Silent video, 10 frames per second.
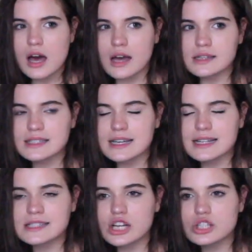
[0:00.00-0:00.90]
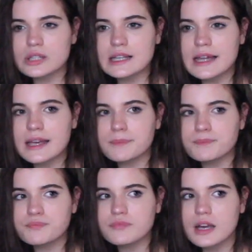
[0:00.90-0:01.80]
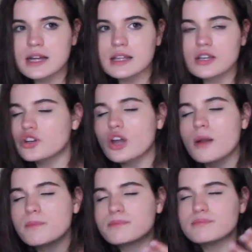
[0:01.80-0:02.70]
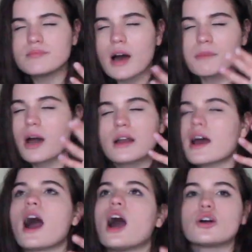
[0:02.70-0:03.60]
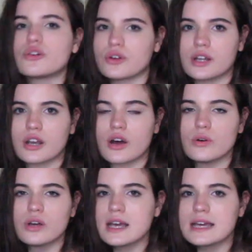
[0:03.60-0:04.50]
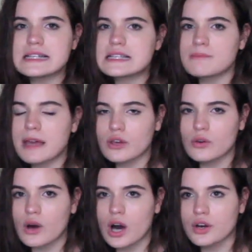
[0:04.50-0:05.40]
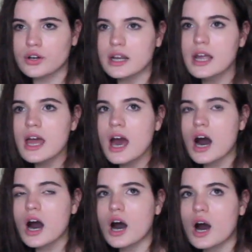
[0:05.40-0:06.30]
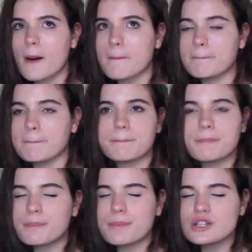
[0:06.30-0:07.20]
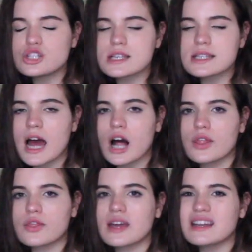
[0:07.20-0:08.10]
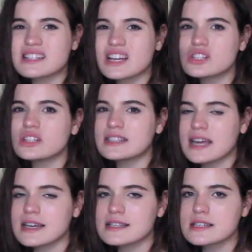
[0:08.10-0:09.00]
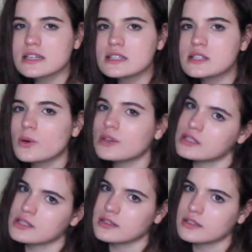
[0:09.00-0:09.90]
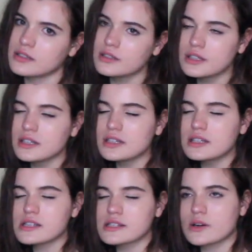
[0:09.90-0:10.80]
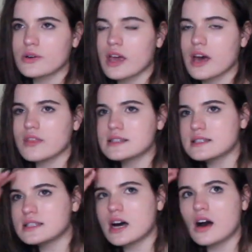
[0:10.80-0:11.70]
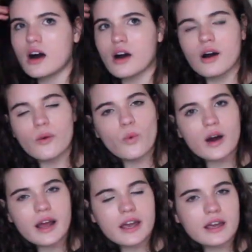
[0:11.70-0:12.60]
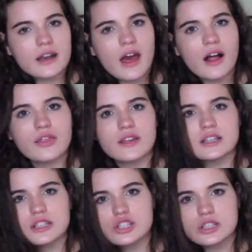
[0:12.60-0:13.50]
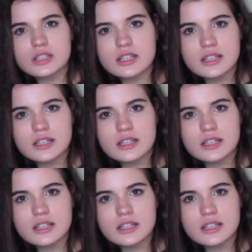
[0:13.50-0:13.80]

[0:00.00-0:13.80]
And it's actually like, you're not I'm not hungry, you know. It doesn't make you hungry. Um, it's just healthy and it's actually tasty so that's good so yeah this is uh, what I eat healthy edition